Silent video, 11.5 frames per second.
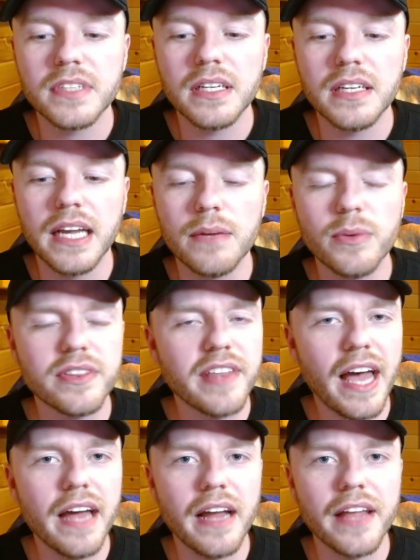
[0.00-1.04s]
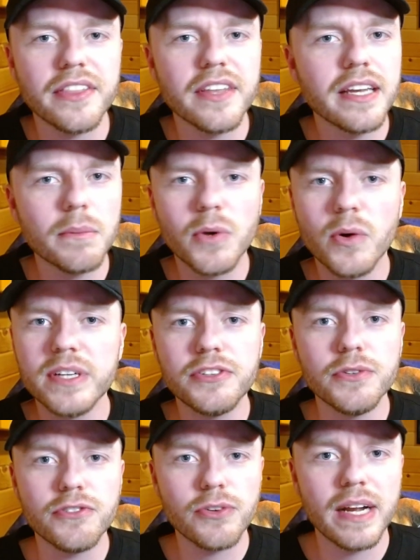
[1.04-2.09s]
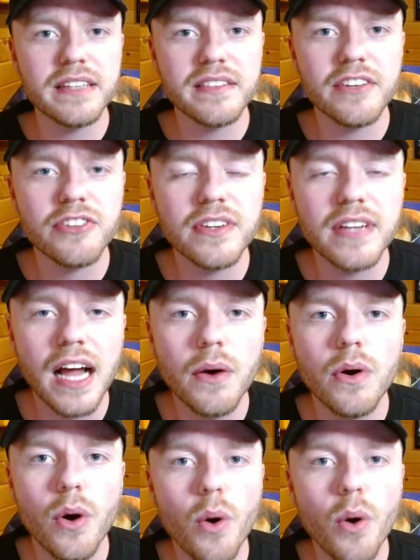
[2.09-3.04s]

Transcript: And with that, I think I'm going to transition now